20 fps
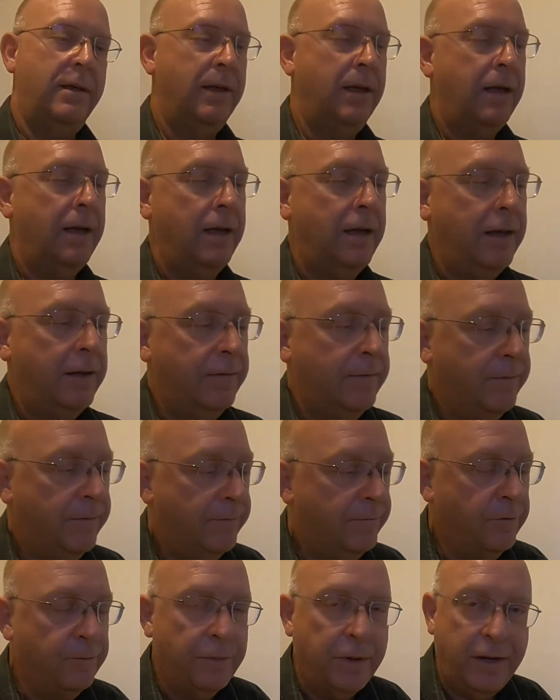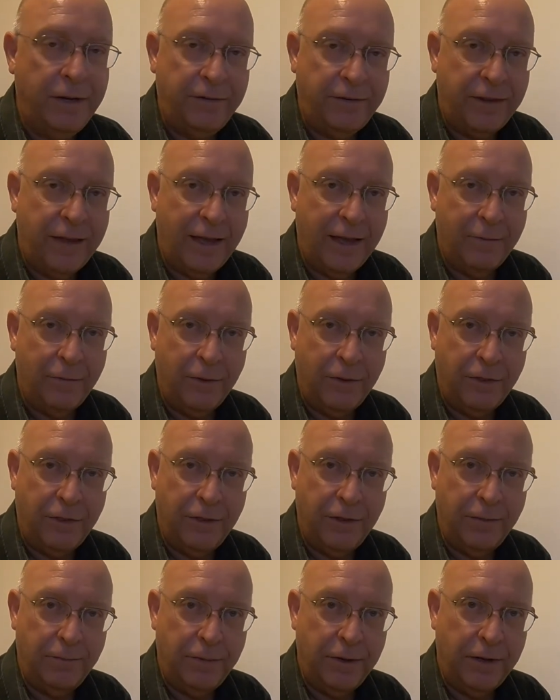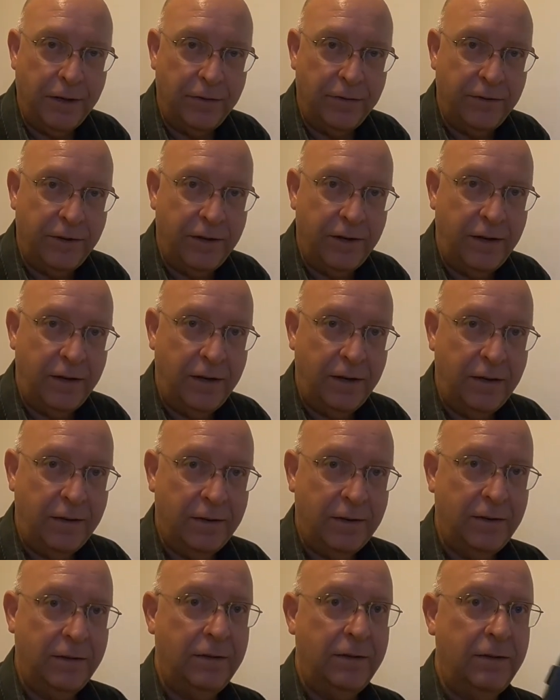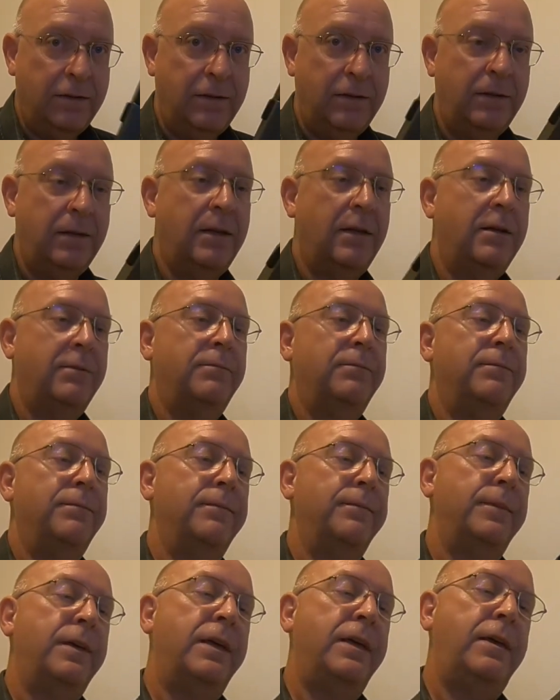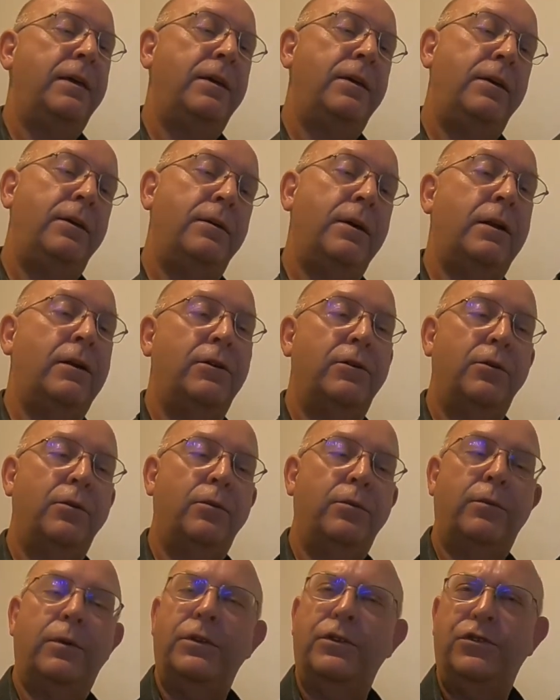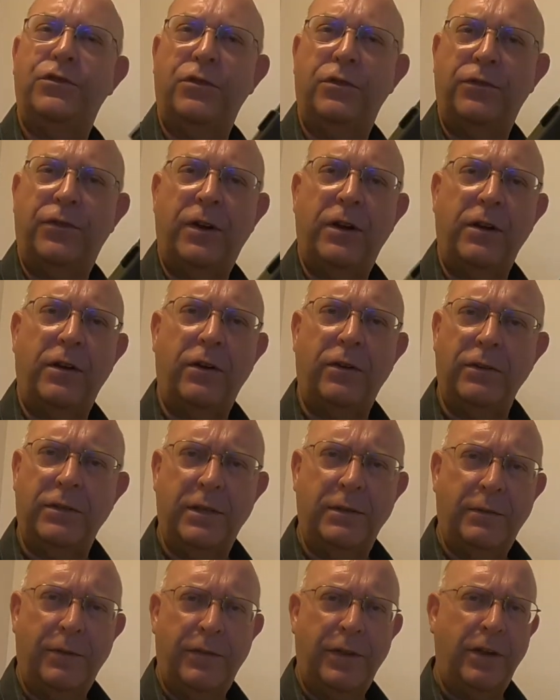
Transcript: I replaced that with the Picatinny key. I don't know what Surefire calls them, if they